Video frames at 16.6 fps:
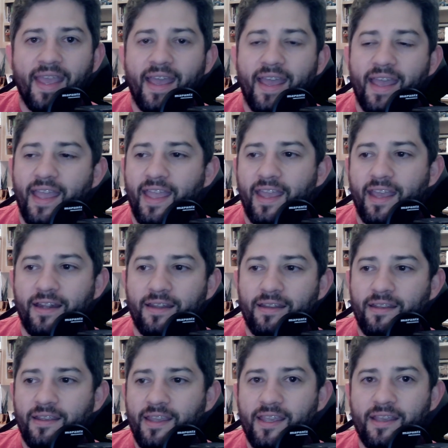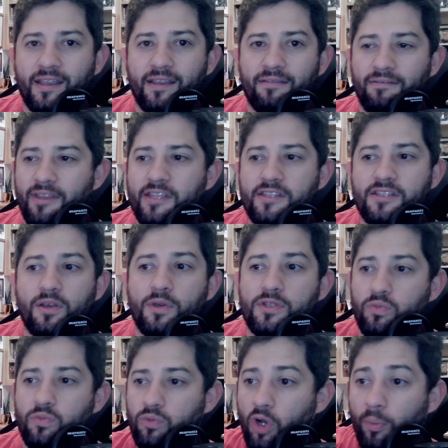and he he's
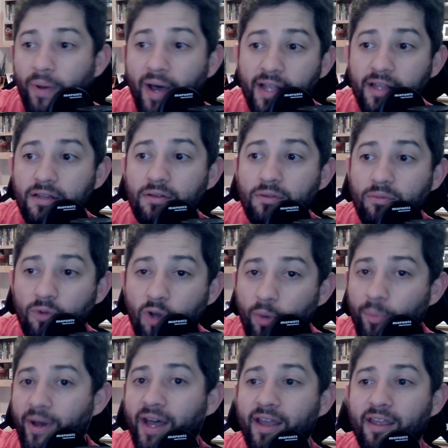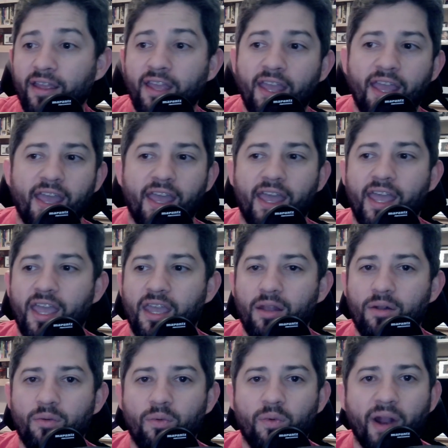always robot, robot.
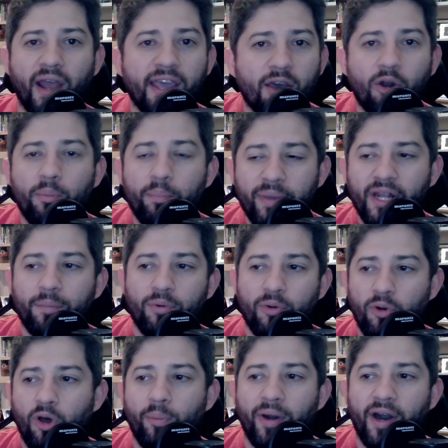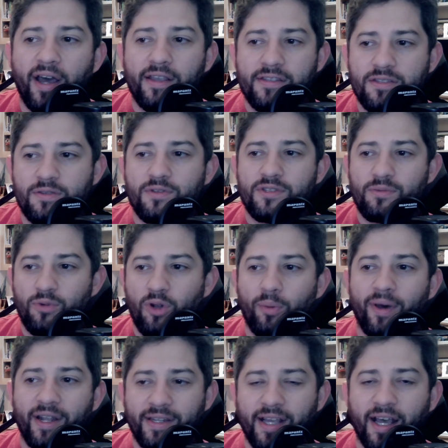And when I go and beat up a robot, as soon as the
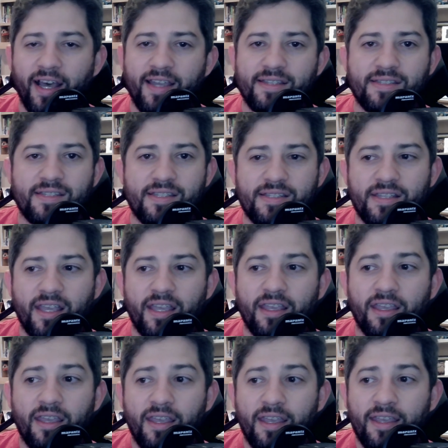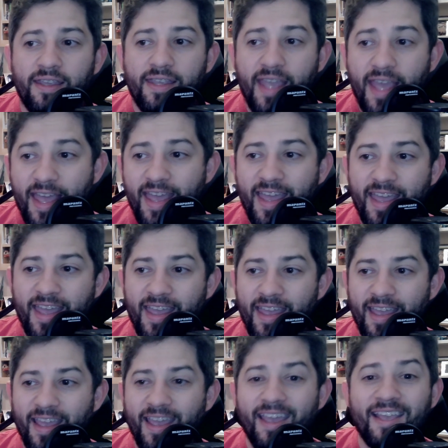robot dies, he's like,
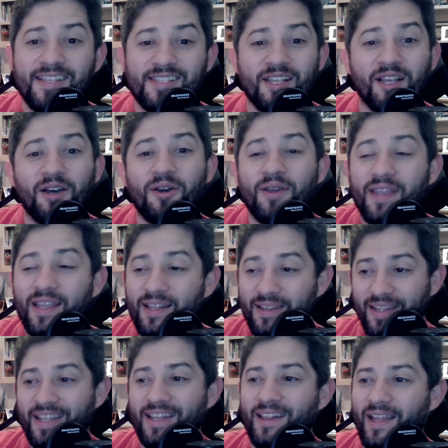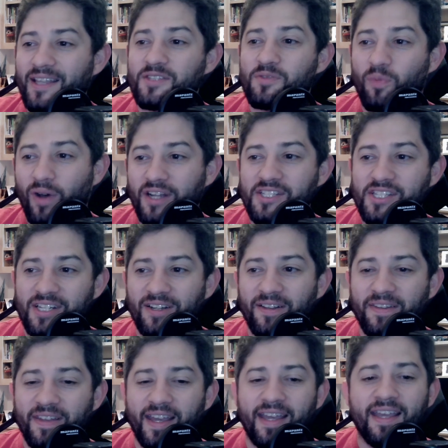"Yay!" So he he likes watching
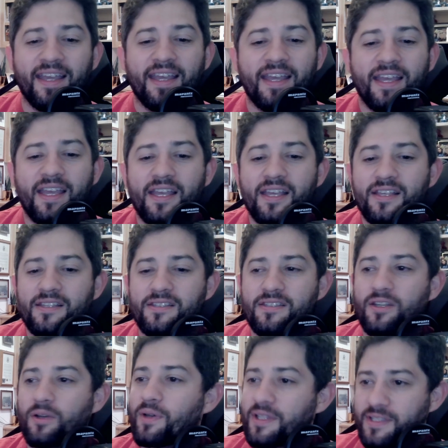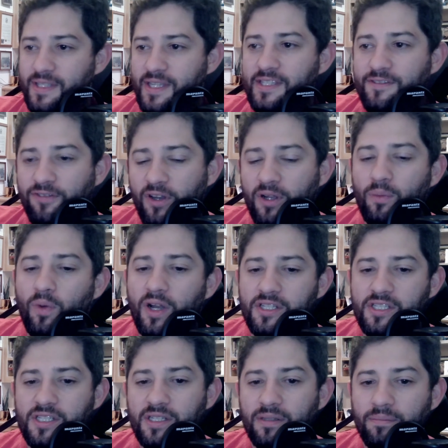all that. So it's it's fun
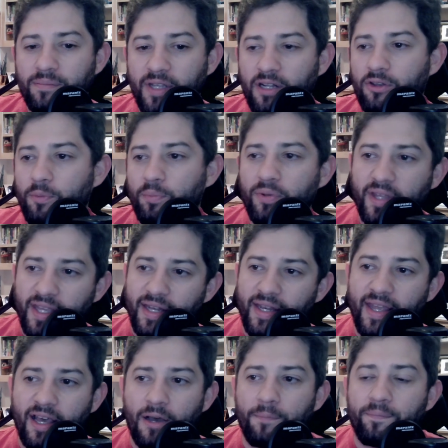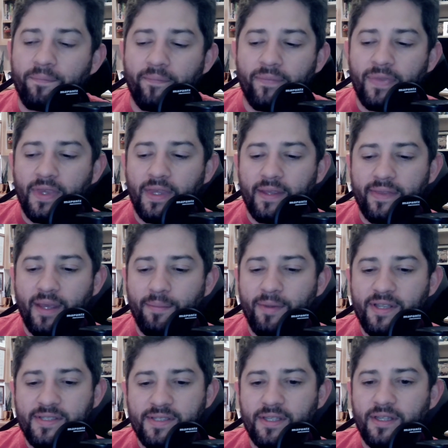watching, being able to play it now that
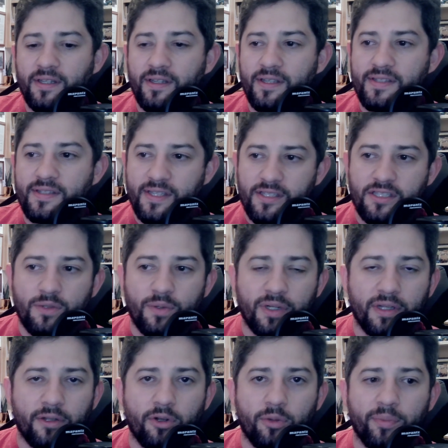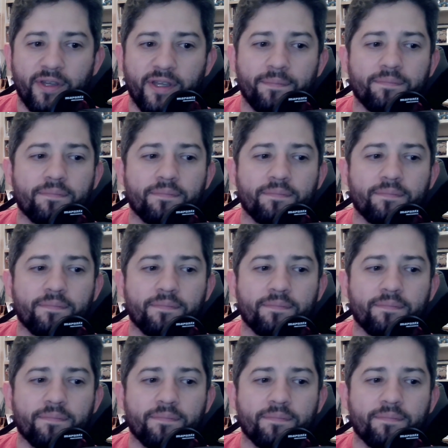my son is into it a little bit,